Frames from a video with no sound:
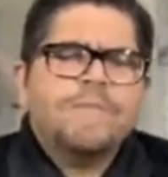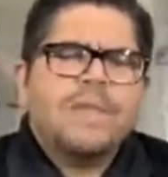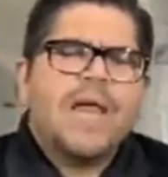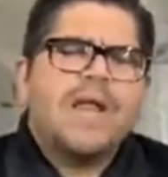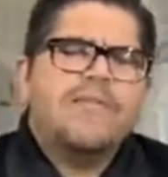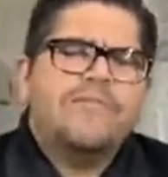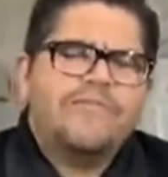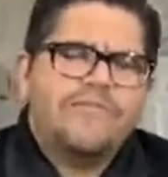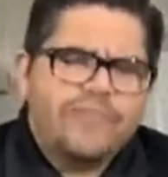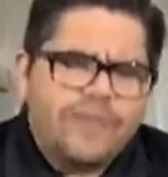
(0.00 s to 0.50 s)

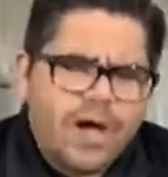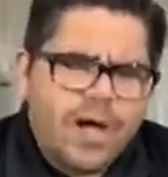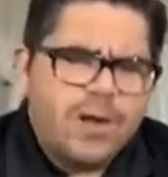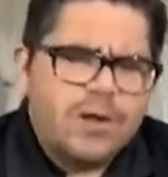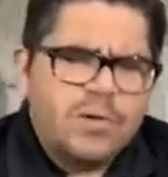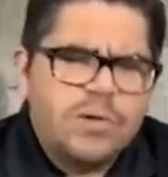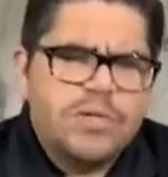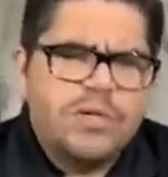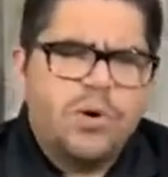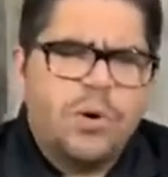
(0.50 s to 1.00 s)
and
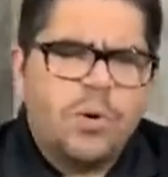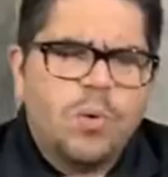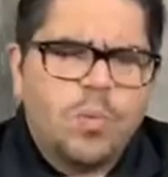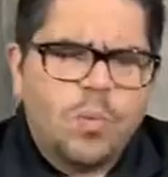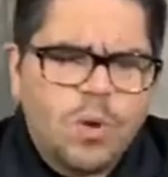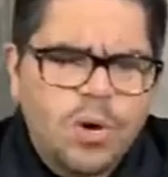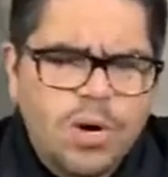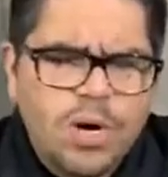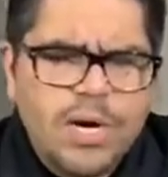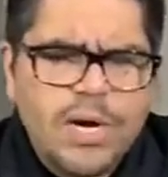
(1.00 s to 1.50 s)
follow your
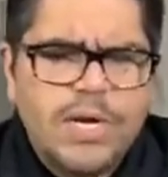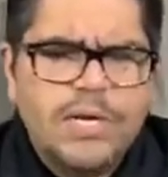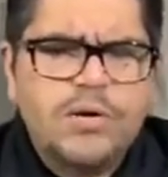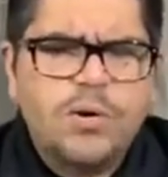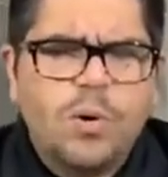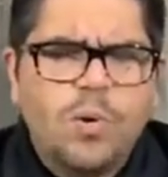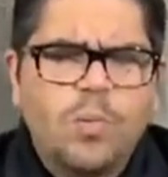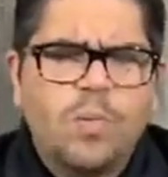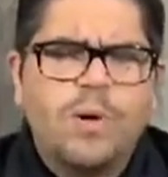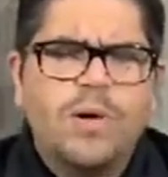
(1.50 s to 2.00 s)
word and
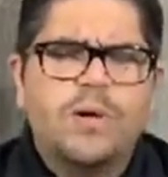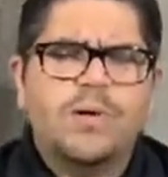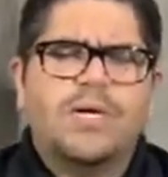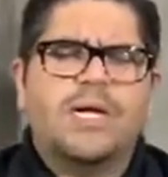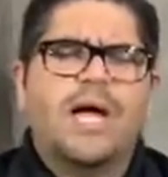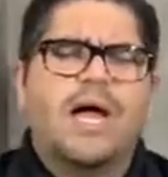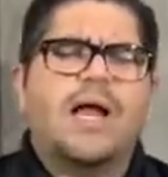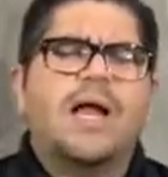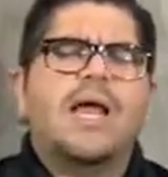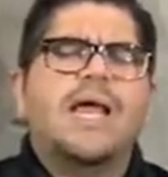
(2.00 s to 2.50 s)
your will,
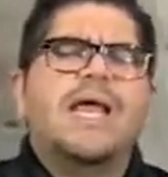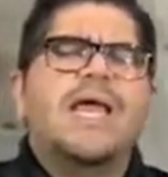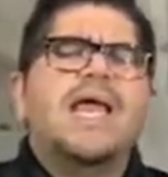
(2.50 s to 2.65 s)
God.